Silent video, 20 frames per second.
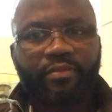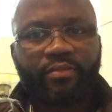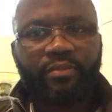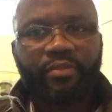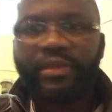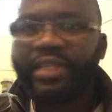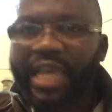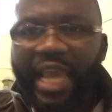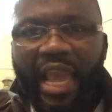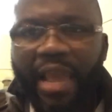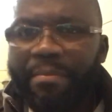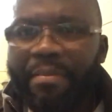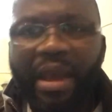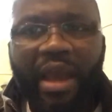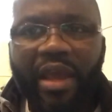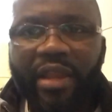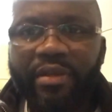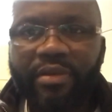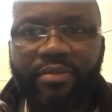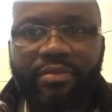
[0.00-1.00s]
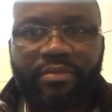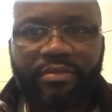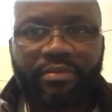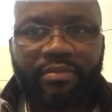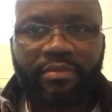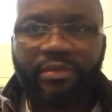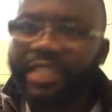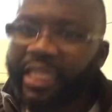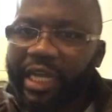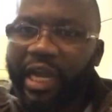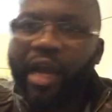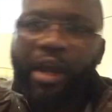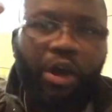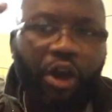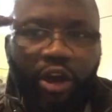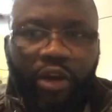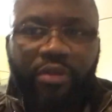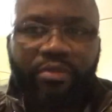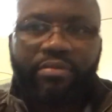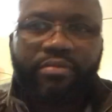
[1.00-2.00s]
Yeah, man. Take a
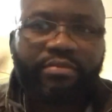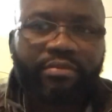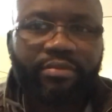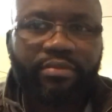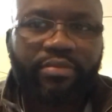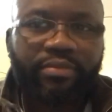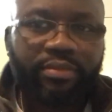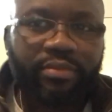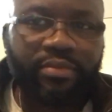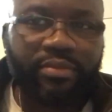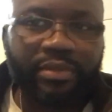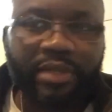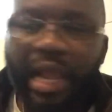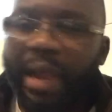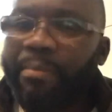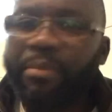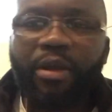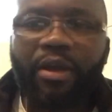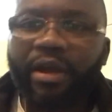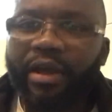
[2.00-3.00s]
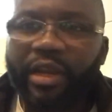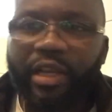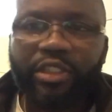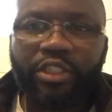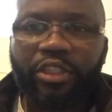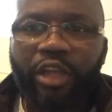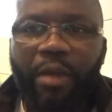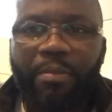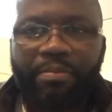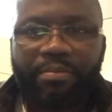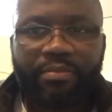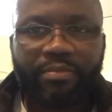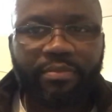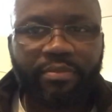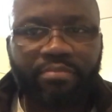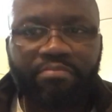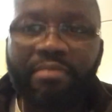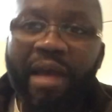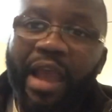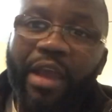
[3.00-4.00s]
gun. I'm not gonna stop.
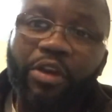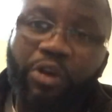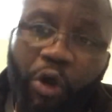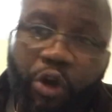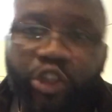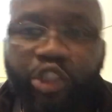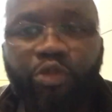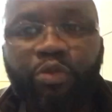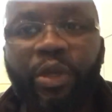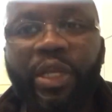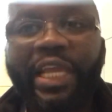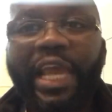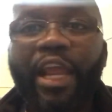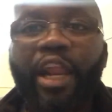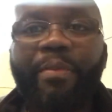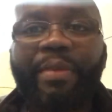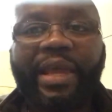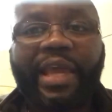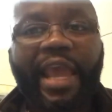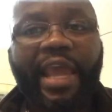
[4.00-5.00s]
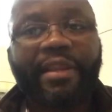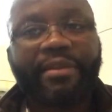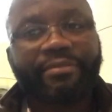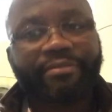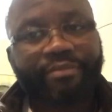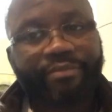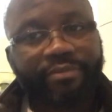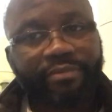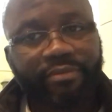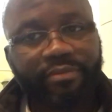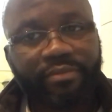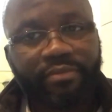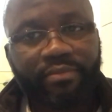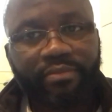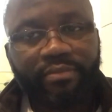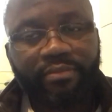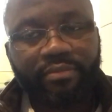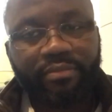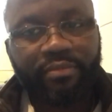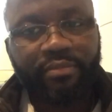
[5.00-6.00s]
My ghost will get up again
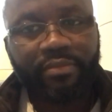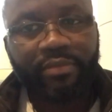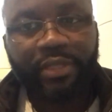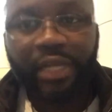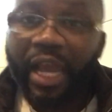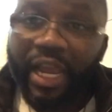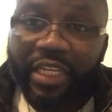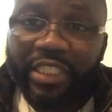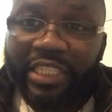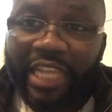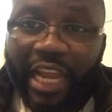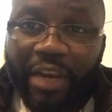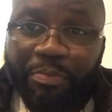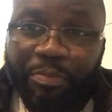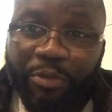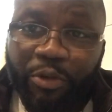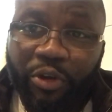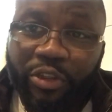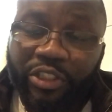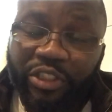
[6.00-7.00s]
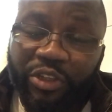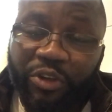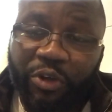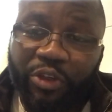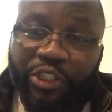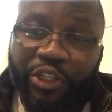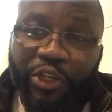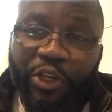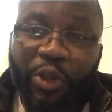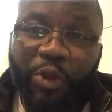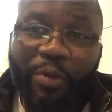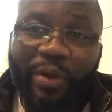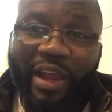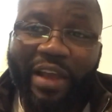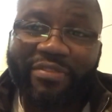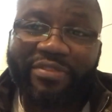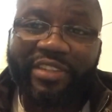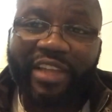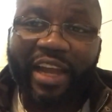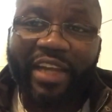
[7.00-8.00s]
and start continuing what
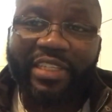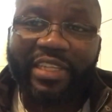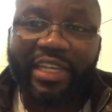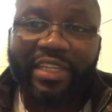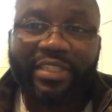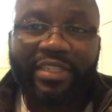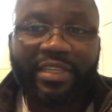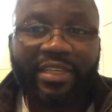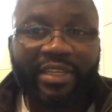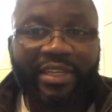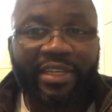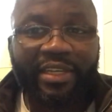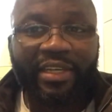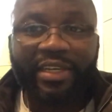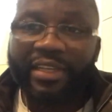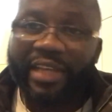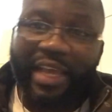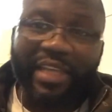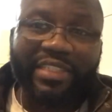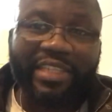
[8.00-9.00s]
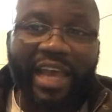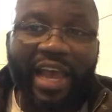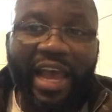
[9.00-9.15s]
I've started. Yes,